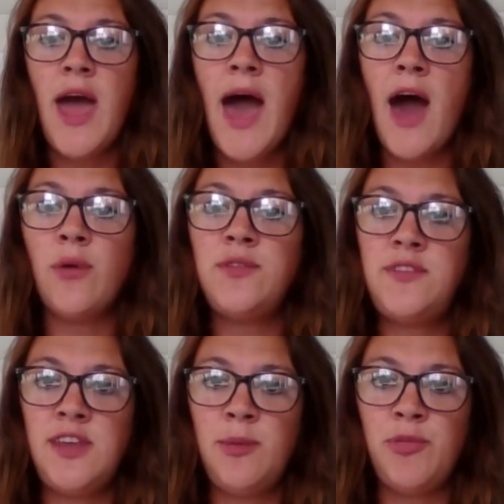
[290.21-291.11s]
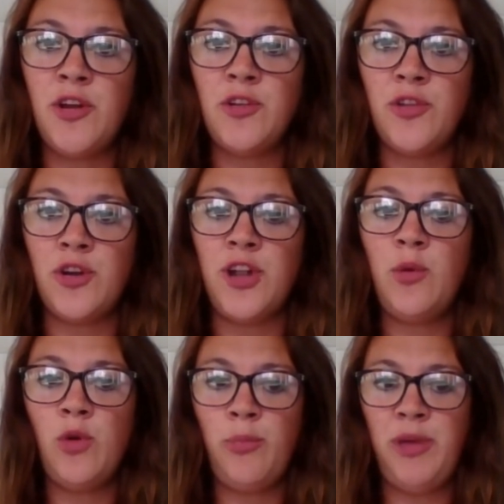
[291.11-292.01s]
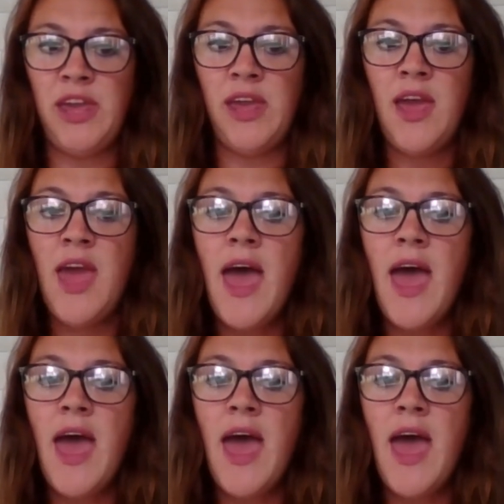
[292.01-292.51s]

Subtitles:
how deep their learning will be,